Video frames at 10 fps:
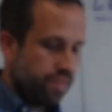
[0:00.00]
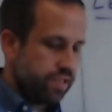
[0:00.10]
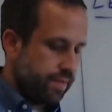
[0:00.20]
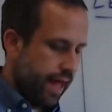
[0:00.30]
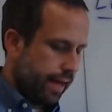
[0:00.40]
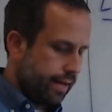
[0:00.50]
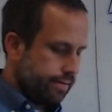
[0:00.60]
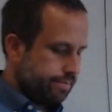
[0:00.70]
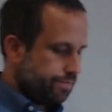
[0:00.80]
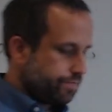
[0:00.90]
of that.
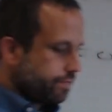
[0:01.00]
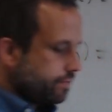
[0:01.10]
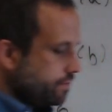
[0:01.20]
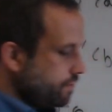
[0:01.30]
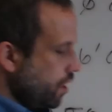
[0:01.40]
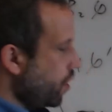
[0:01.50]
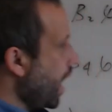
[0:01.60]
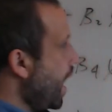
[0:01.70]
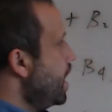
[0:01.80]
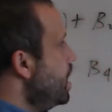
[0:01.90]

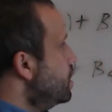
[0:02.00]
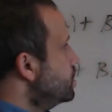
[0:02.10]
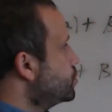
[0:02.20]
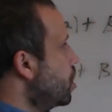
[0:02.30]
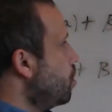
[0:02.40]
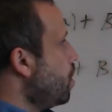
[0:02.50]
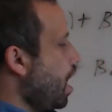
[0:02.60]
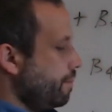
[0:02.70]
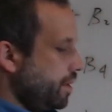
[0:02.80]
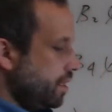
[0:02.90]
Okay, so
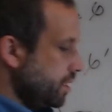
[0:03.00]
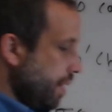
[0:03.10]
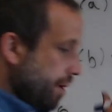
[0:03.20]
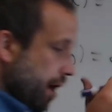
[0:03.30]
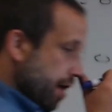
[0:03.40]
lemma,